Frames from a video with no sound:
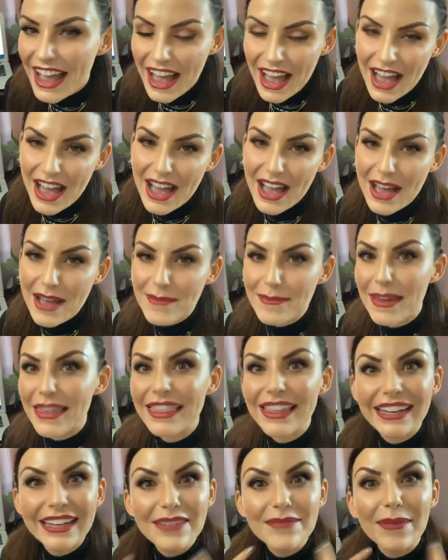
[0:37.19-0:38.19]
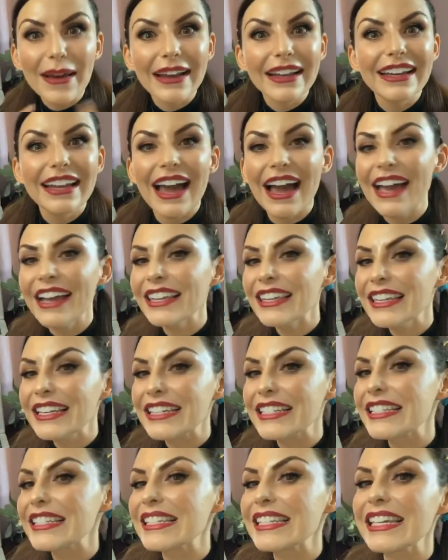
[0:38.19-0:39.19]
And then in my neck, you
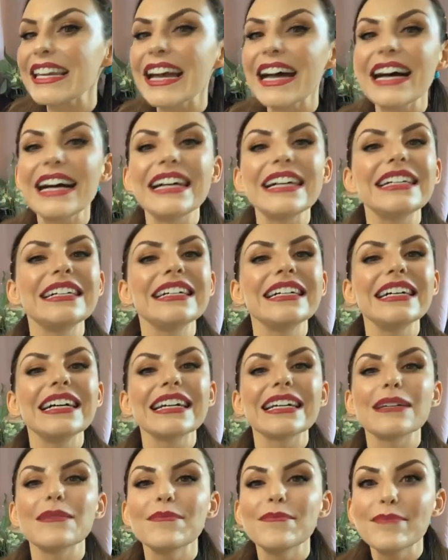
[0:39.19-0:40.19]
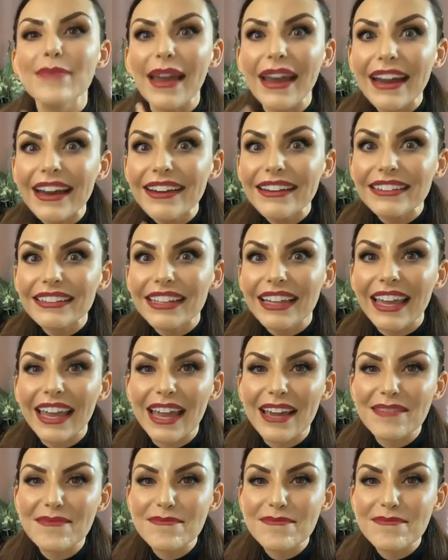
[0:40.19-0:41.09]
can see how I can barely